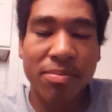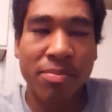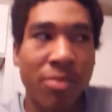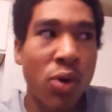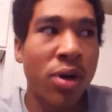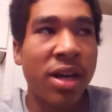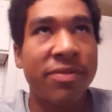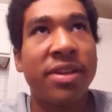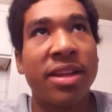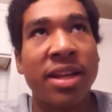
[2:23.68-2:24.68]
More
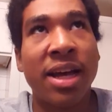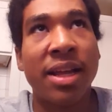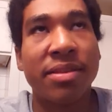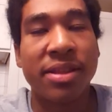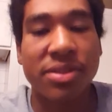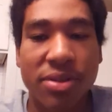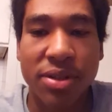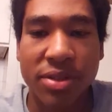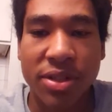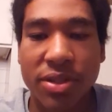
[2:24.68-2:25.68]
often than not, these
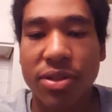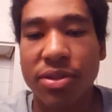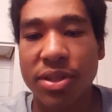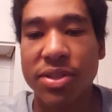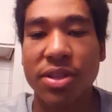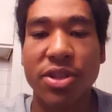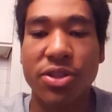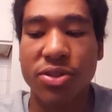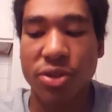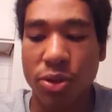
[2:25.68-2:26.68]

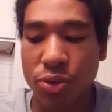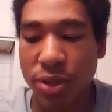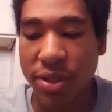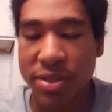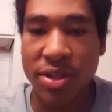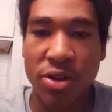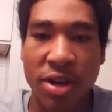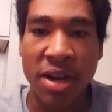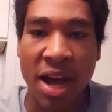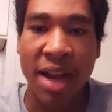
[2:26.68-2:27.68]
conditions are usually
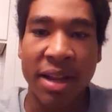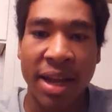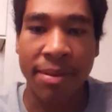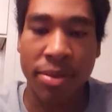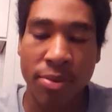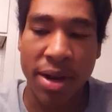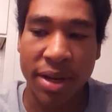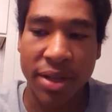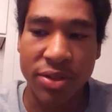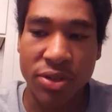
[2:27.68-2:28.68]
considered non-life
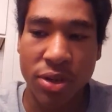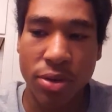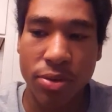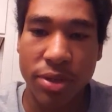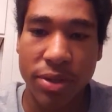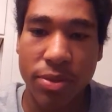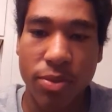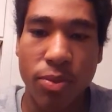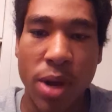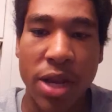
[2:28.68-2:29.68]
threatening. So
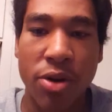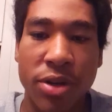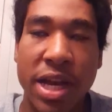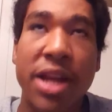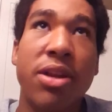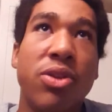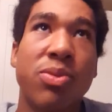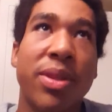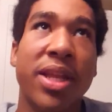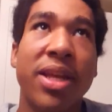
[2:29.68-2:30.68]
when you're
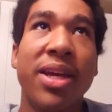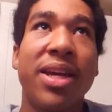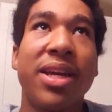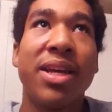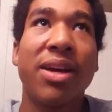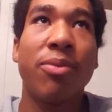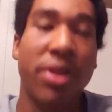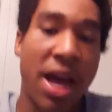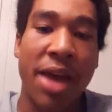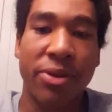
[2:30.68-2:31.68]
diagnosed with it,
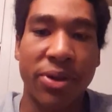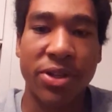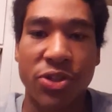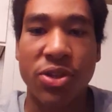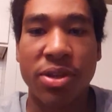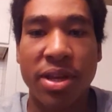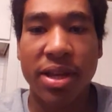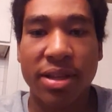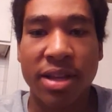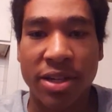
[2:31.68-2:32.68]
with either condition,
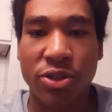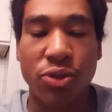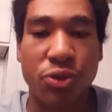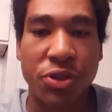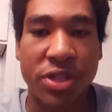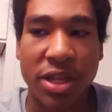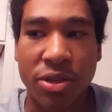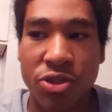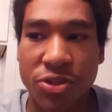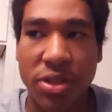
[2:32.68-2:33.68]
doctors usually tell
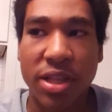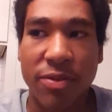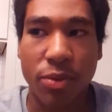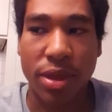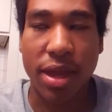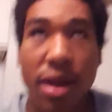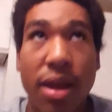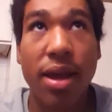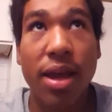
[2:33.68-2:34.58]
you just to live with it.